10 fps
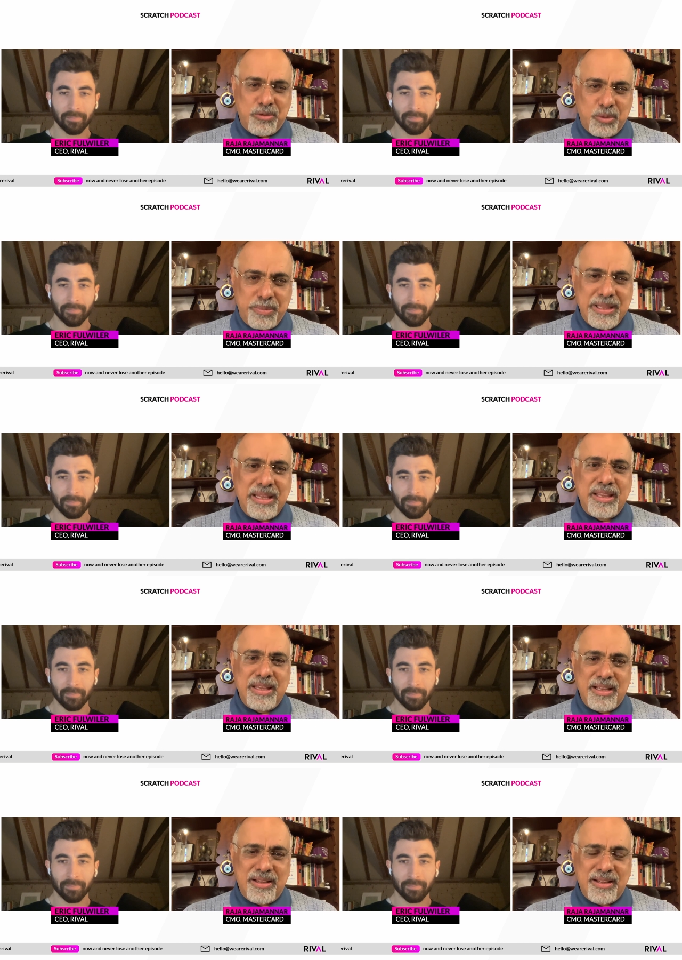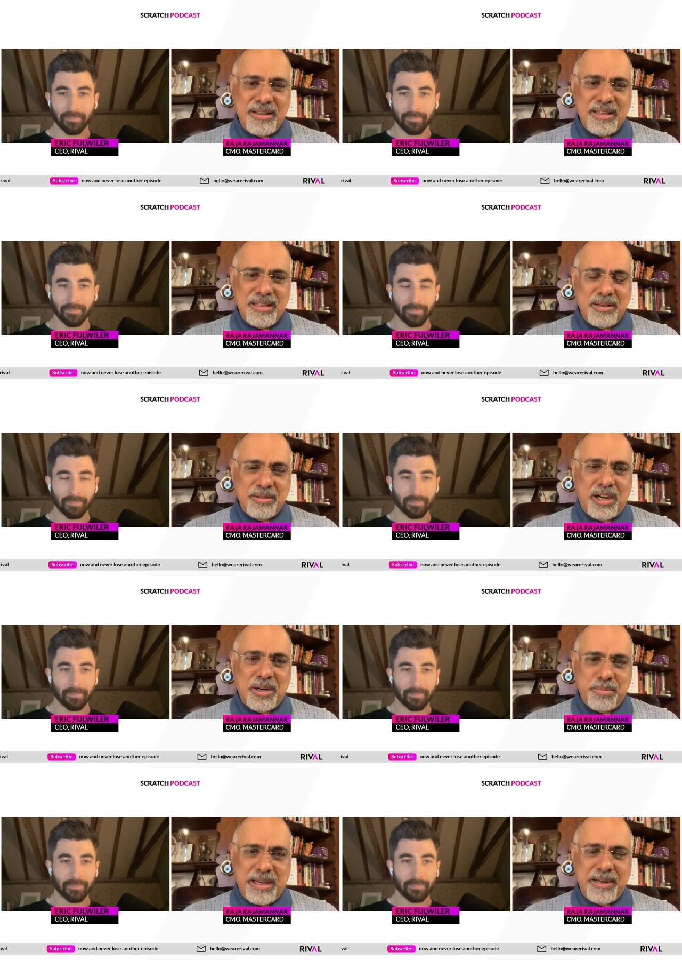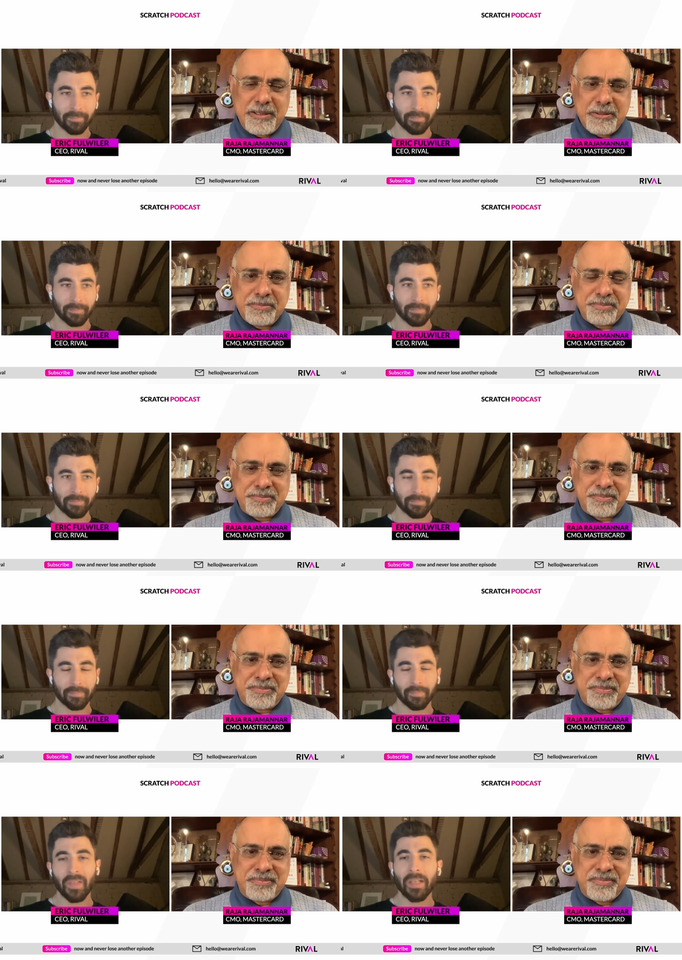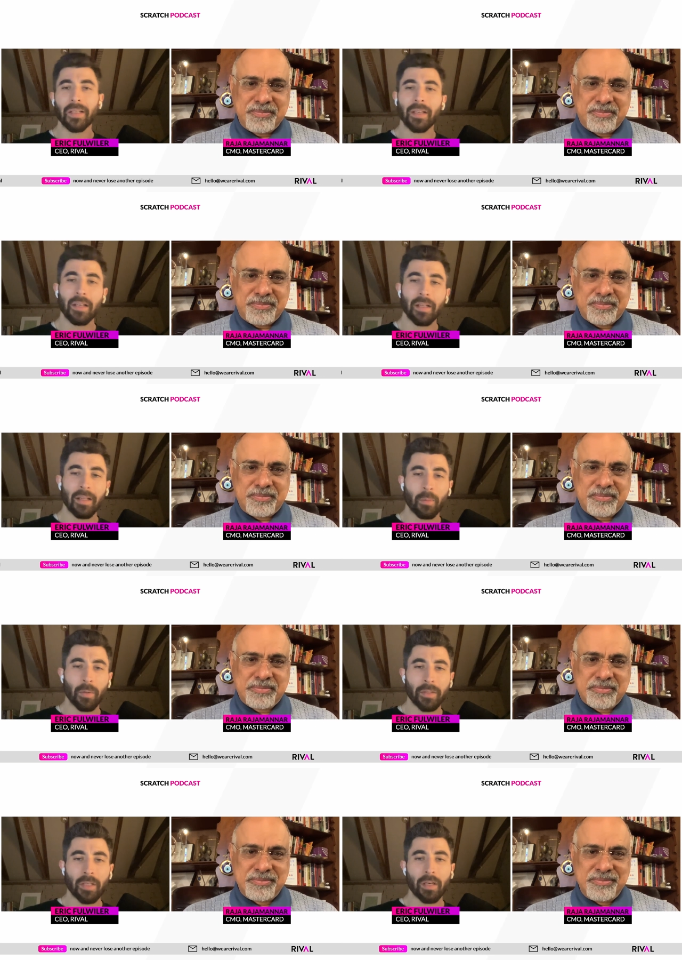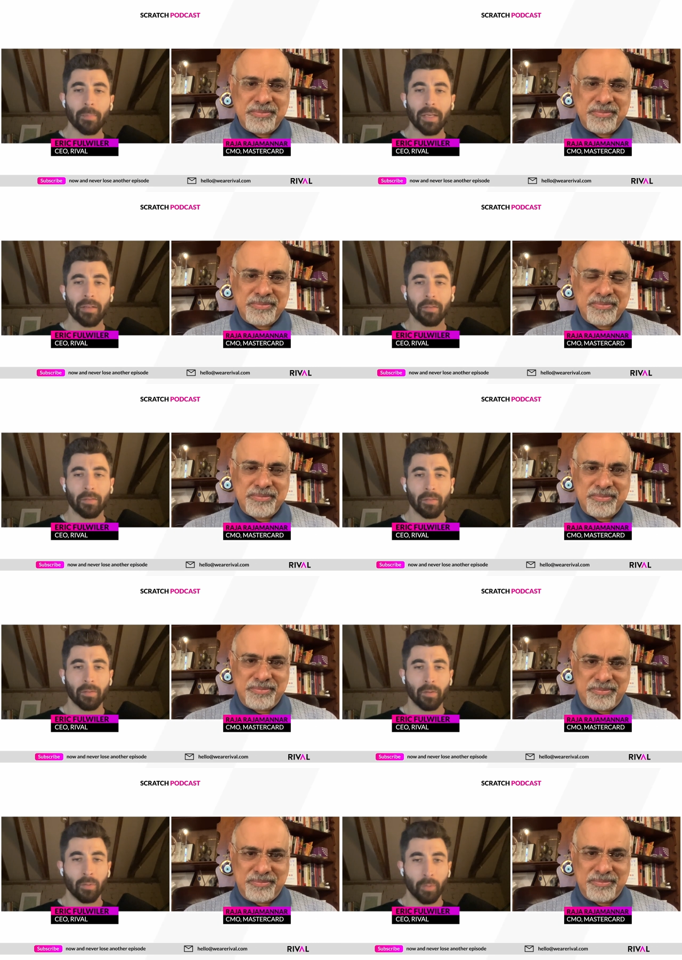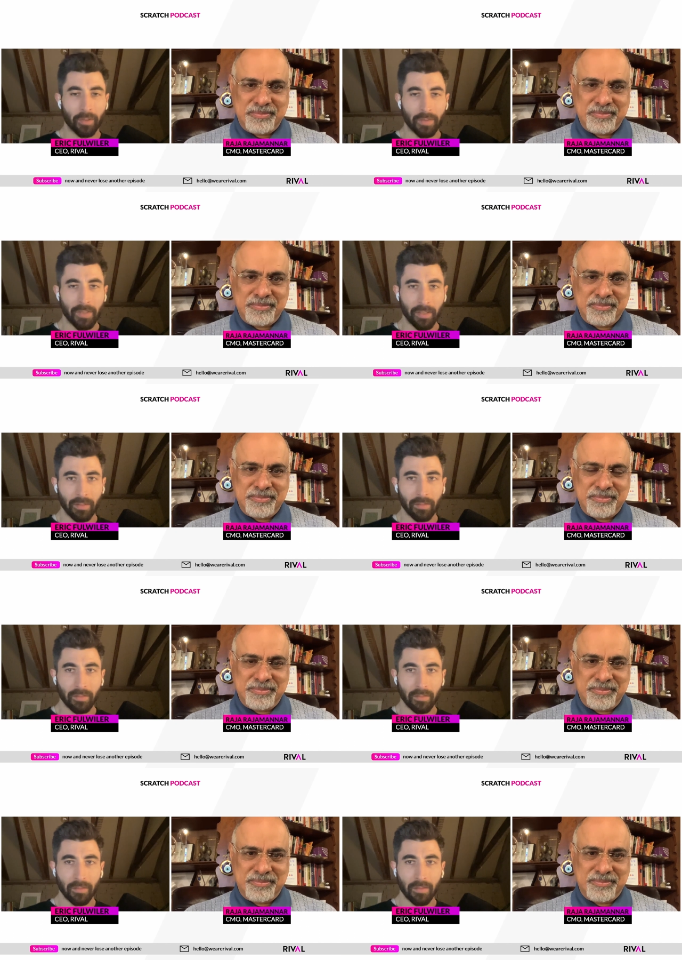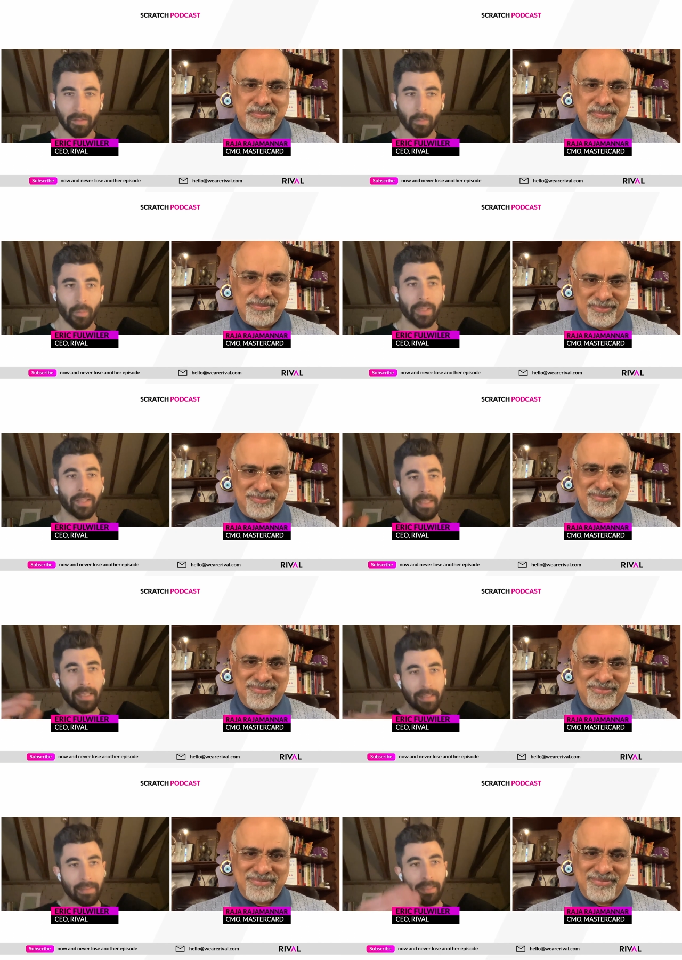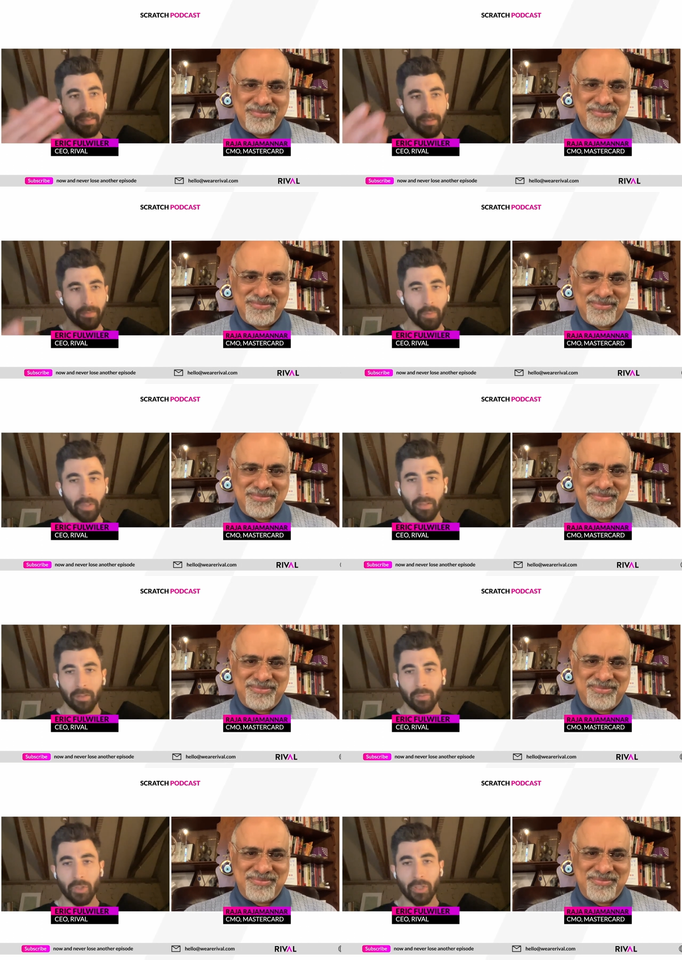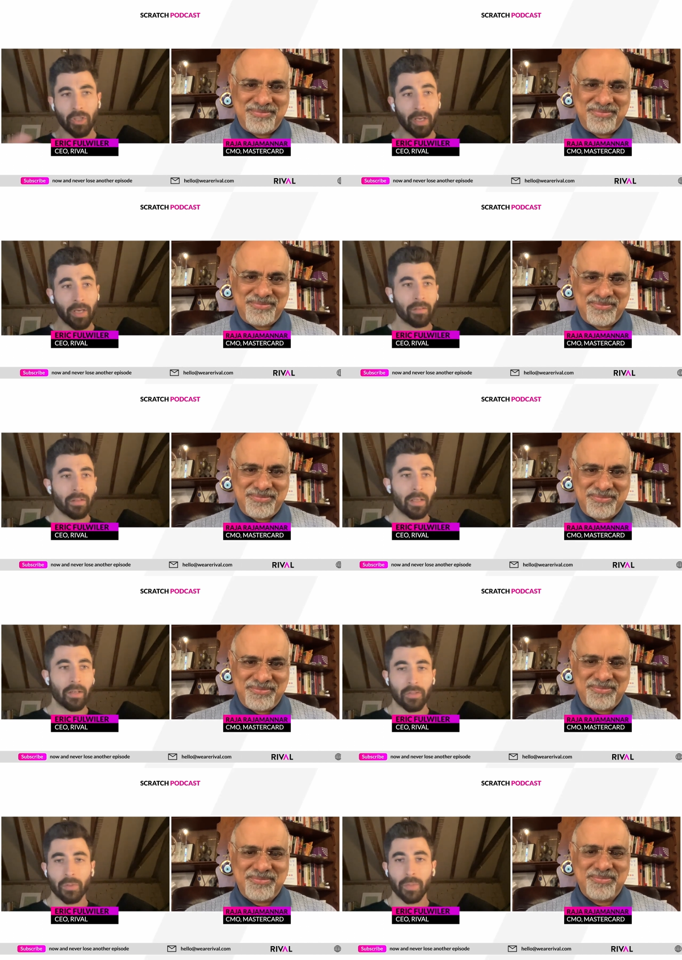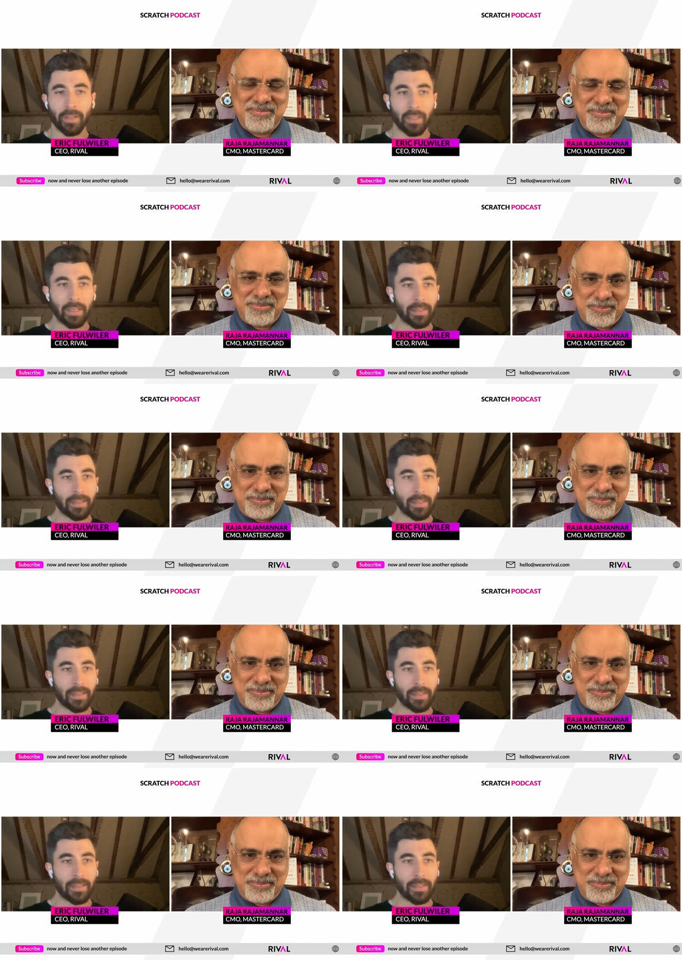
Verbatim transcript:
Speaker 1: that would be the uh, uh you know thought behind.
Speaker 2: I want to talk about loyalty within the context of what you just shared and also within the